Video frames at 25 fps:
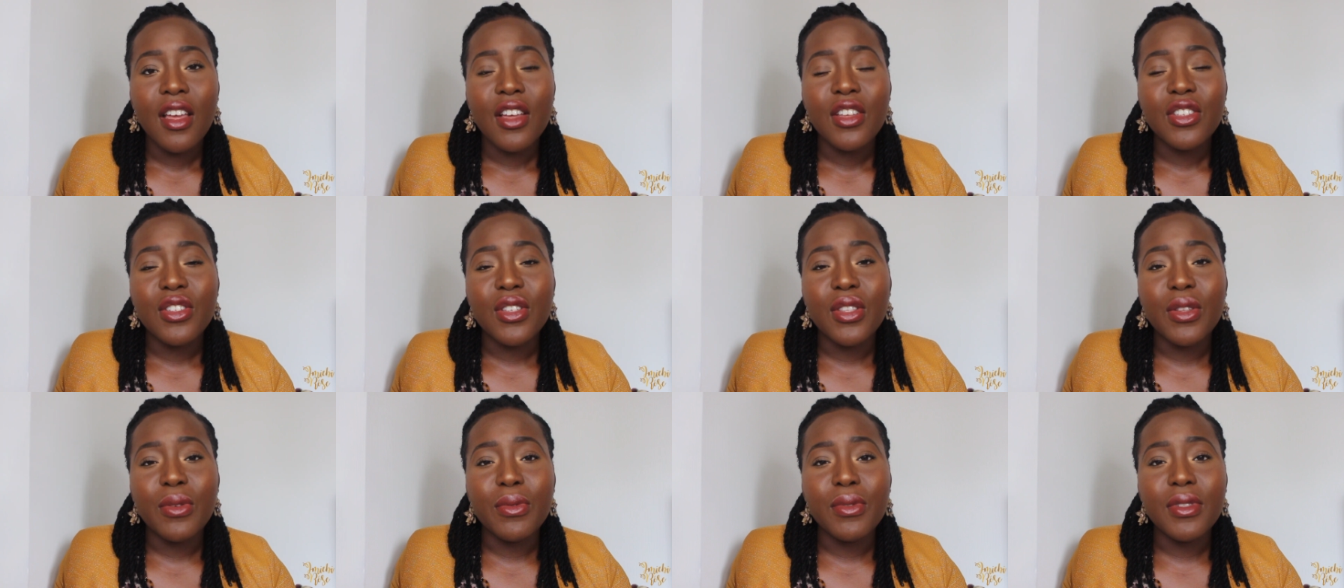
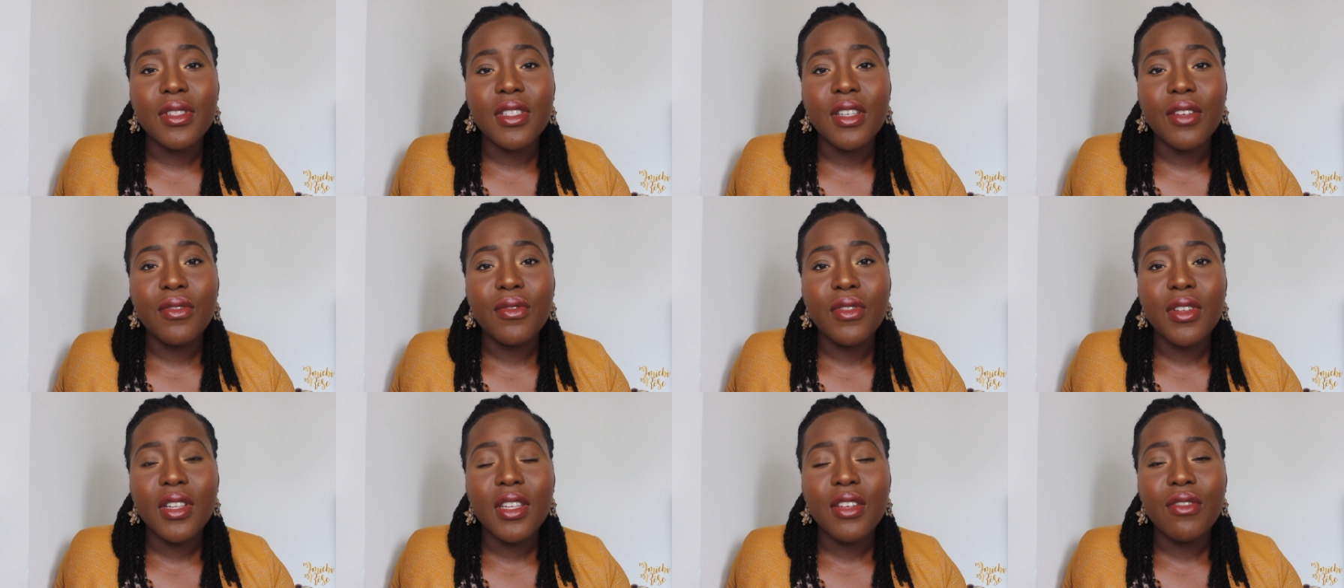So there was
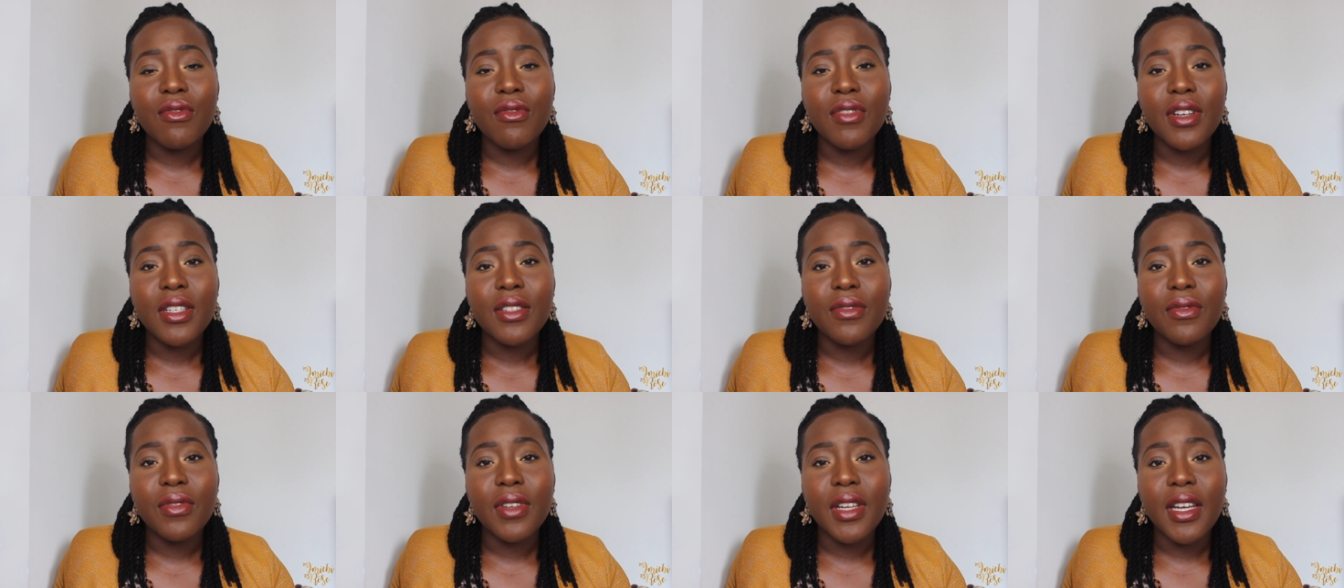definitely
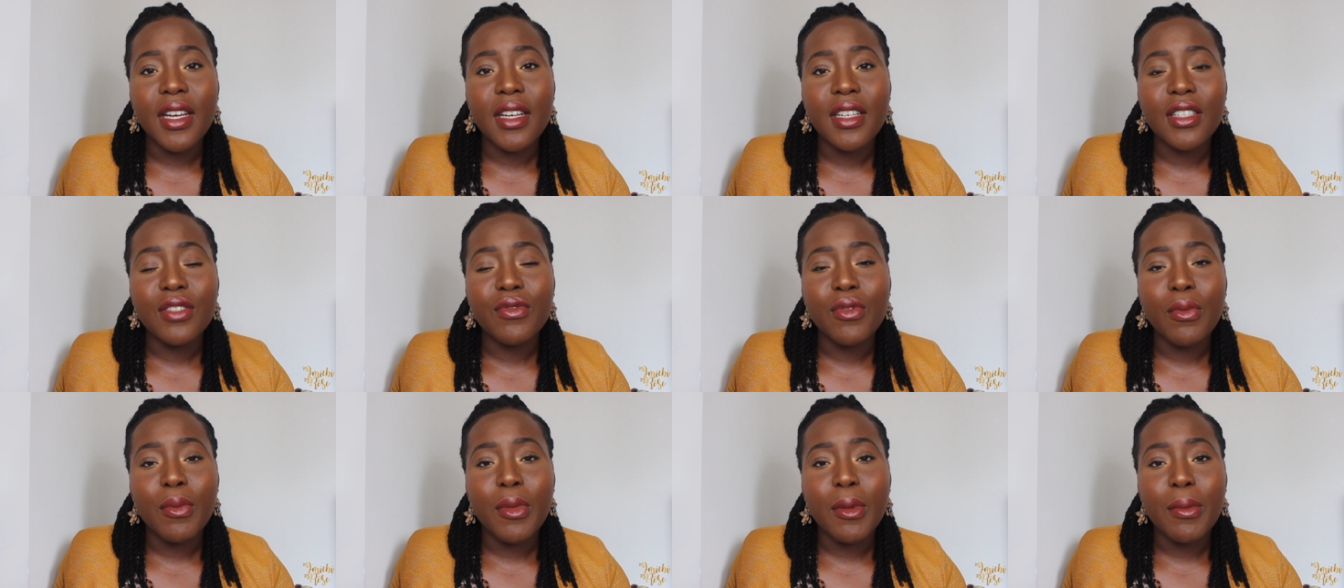red
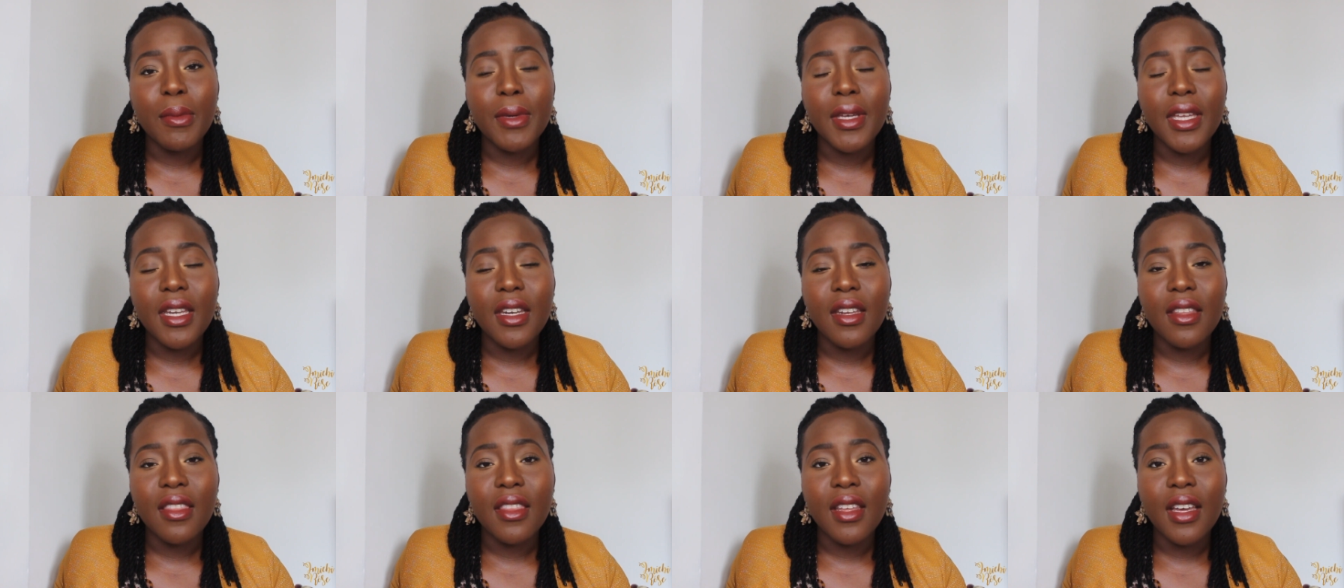flags from the
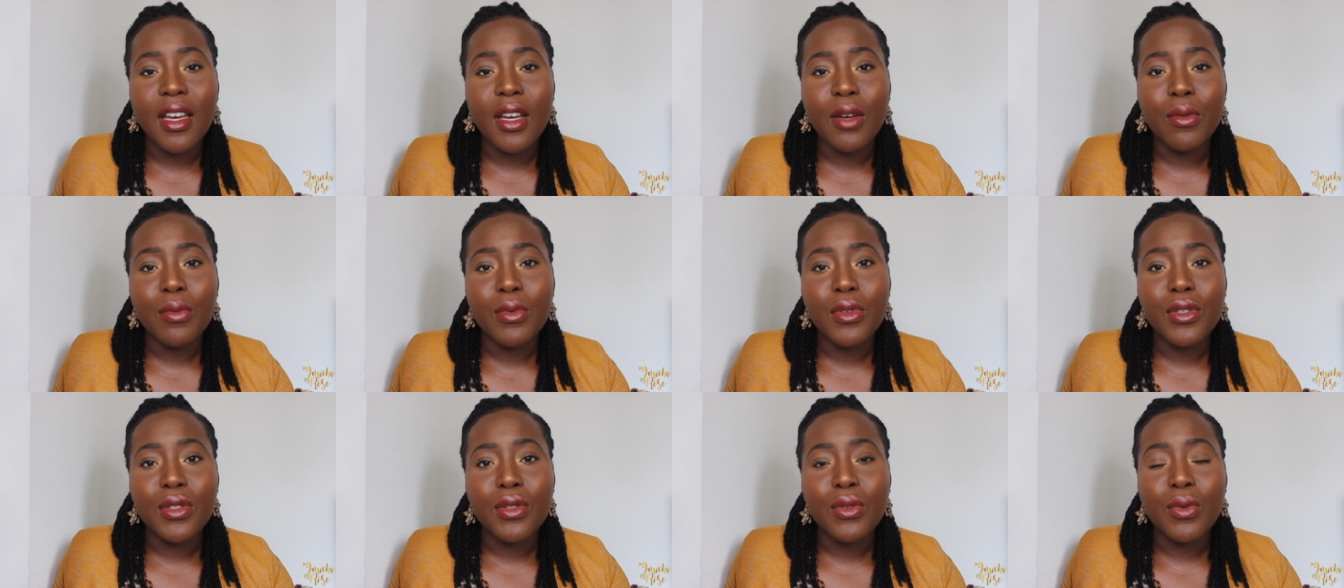beginning that I
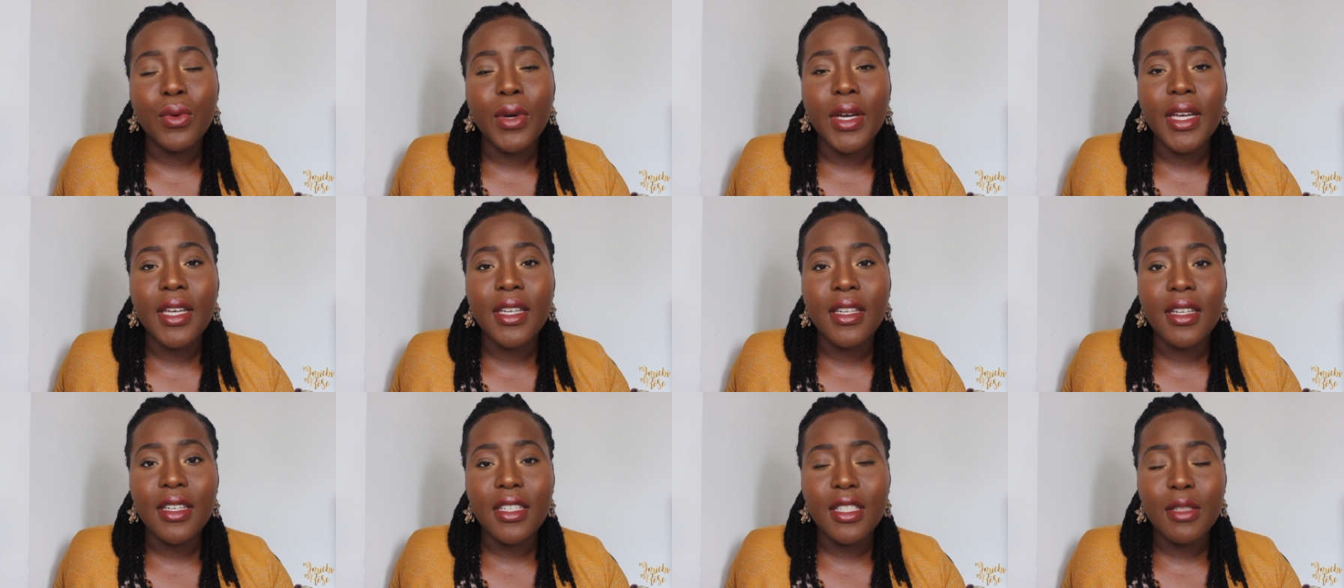was
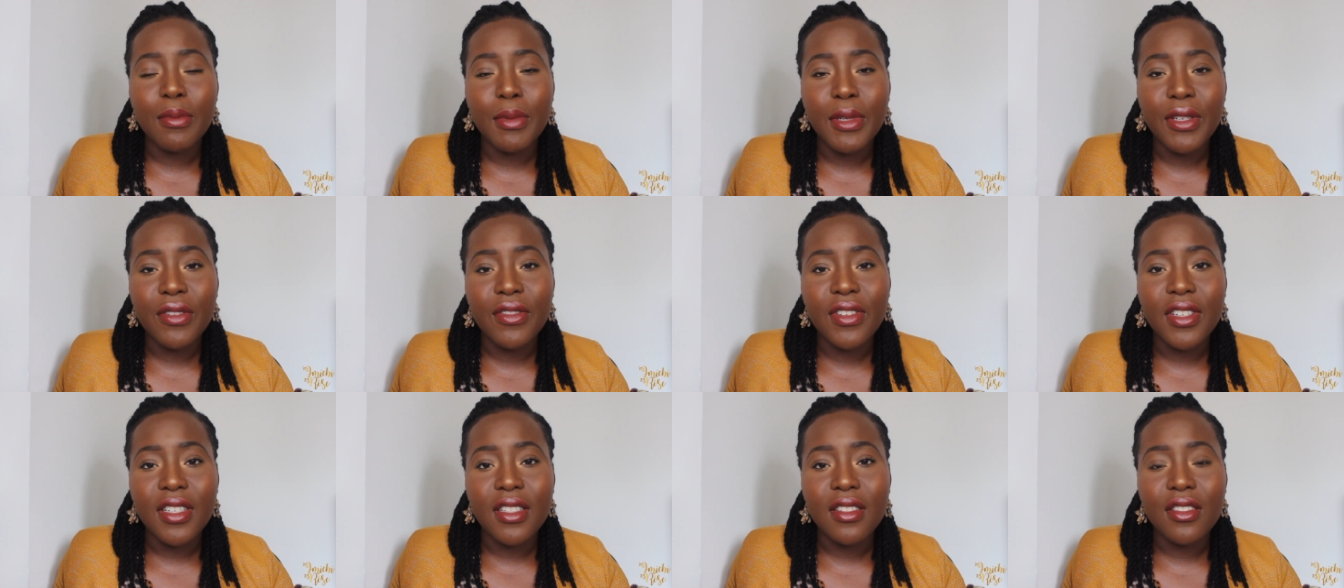quite
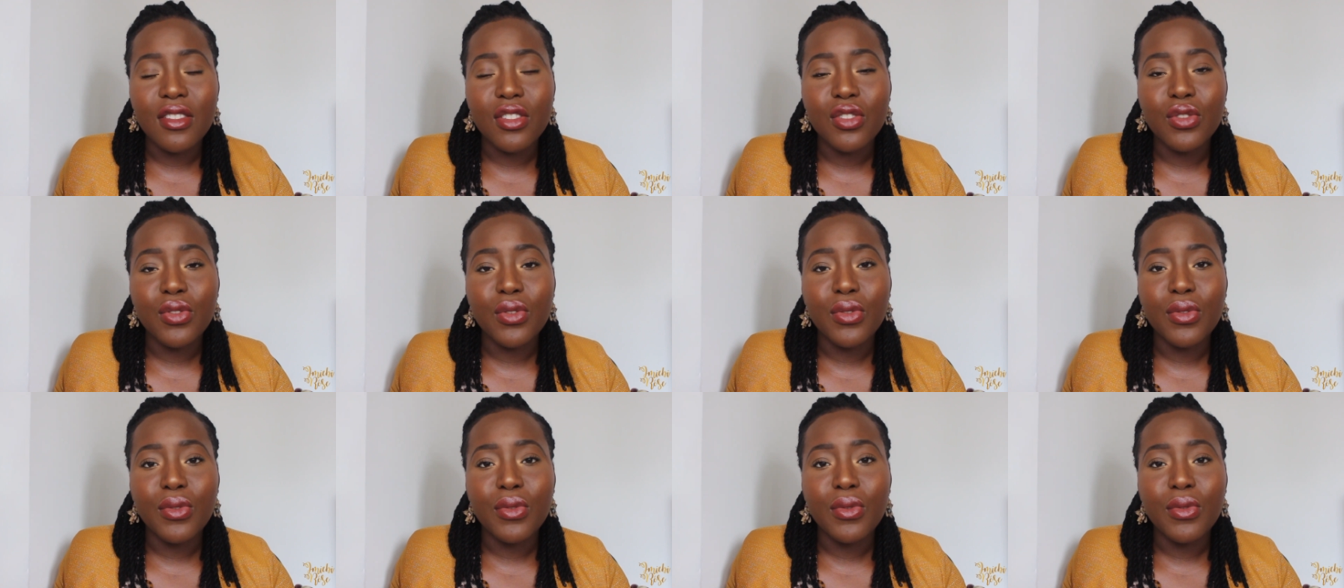inexperienced
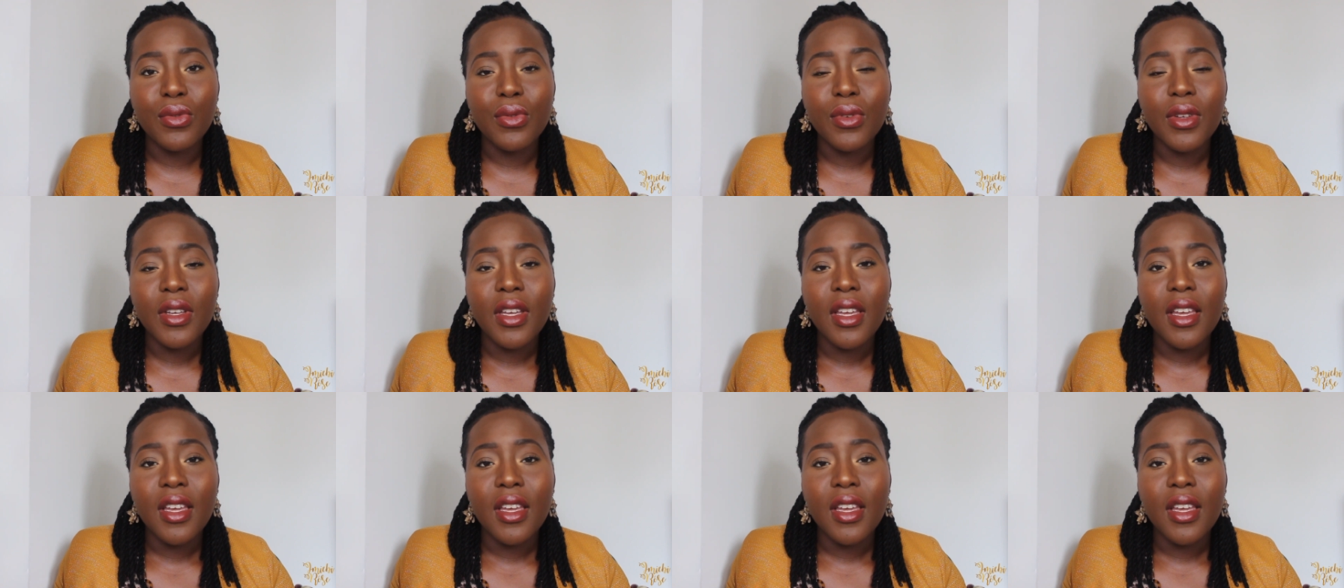to